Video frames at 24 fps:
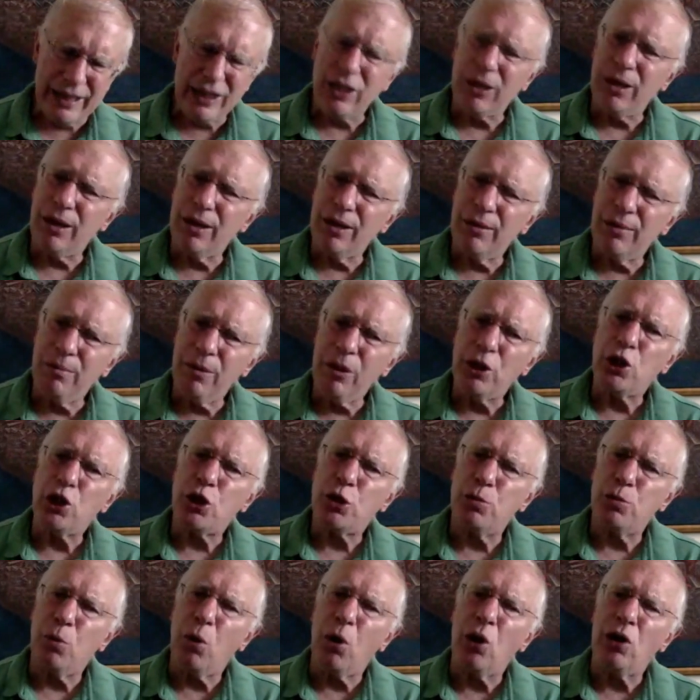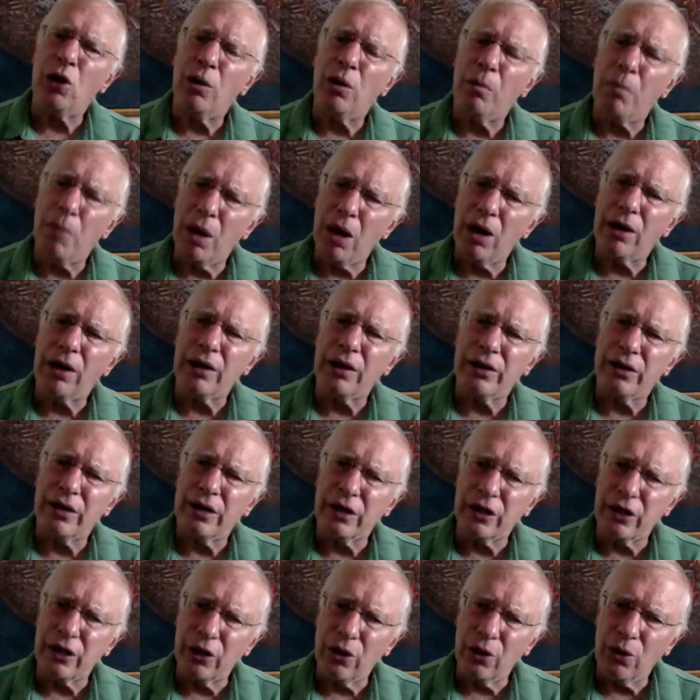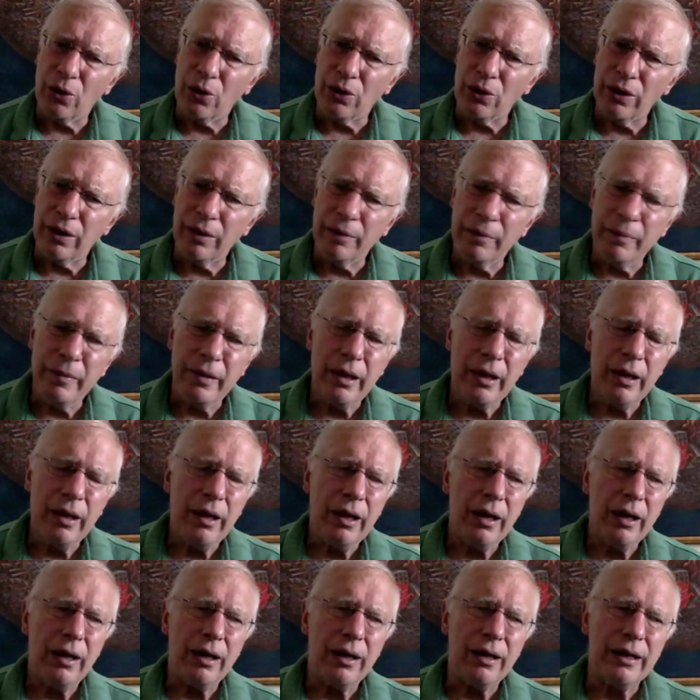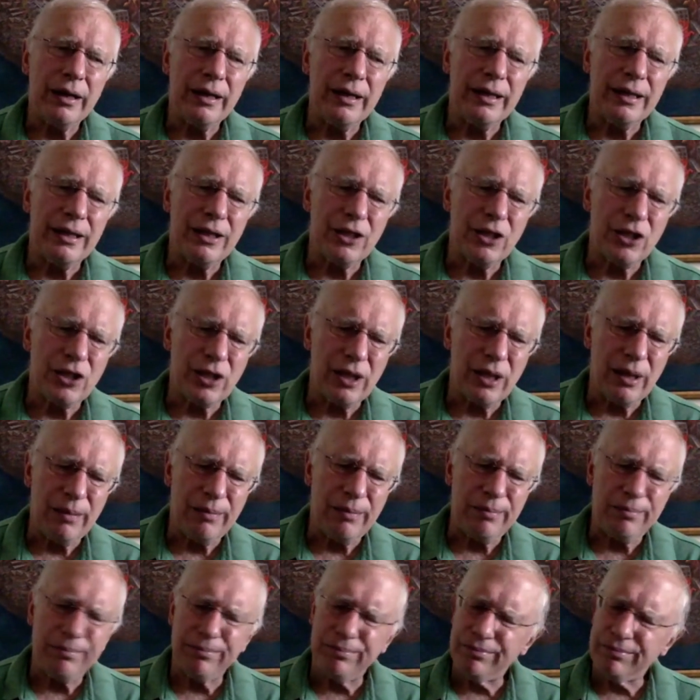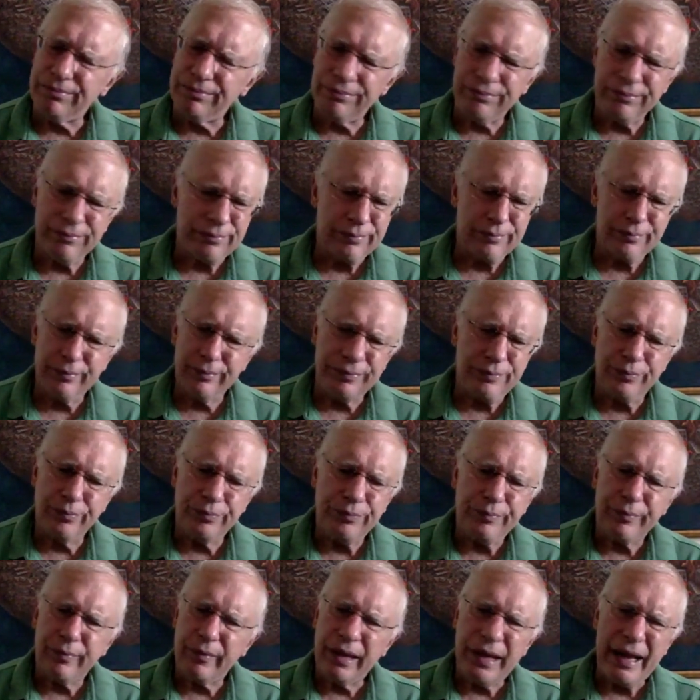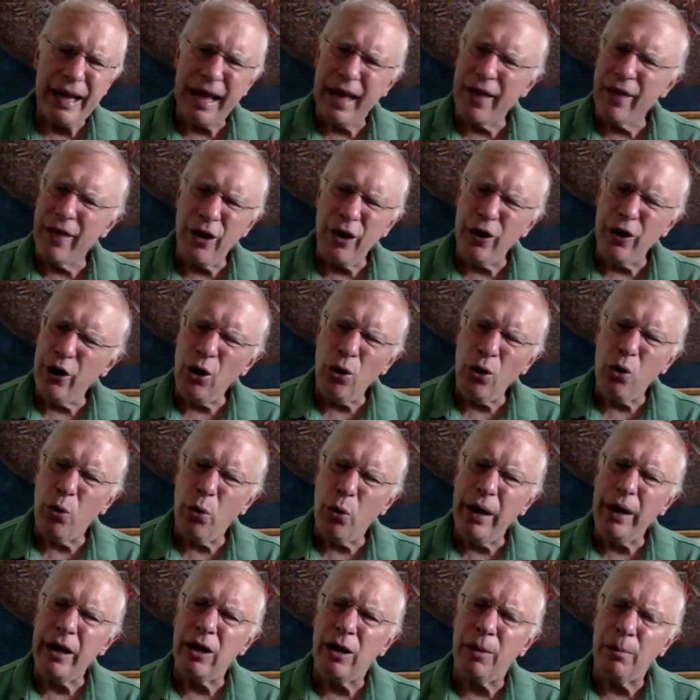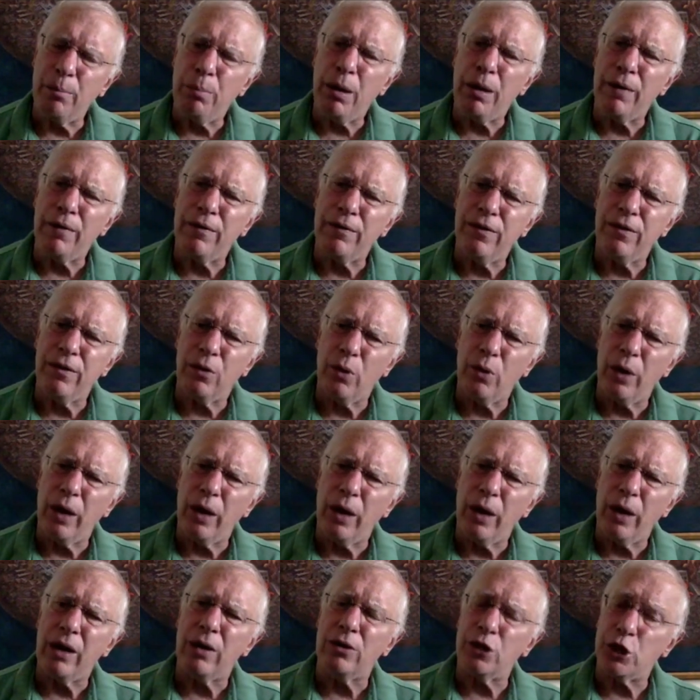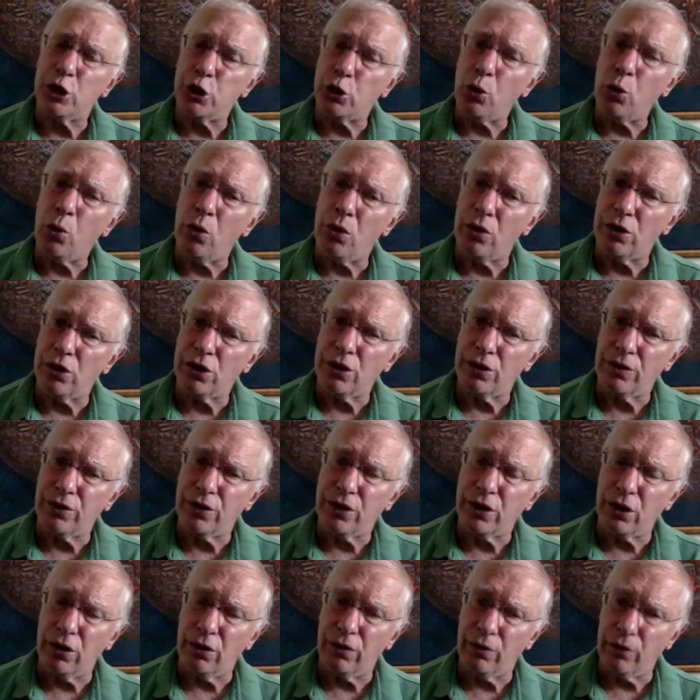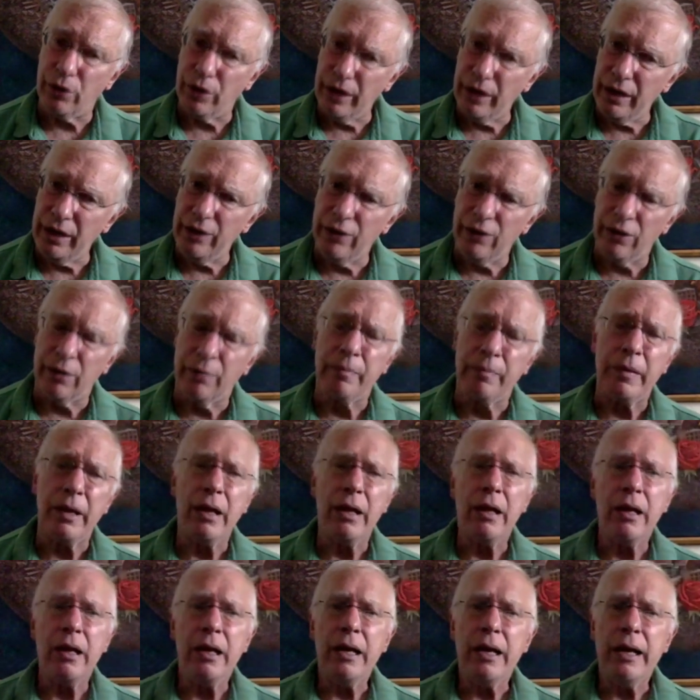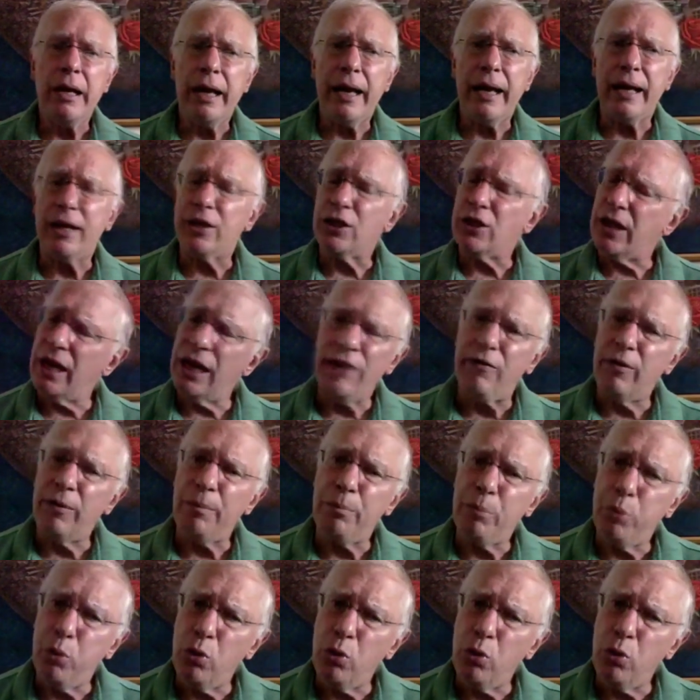it's a much smaller market than gold. And there are no great above ground stores of silver either. And it's kind of a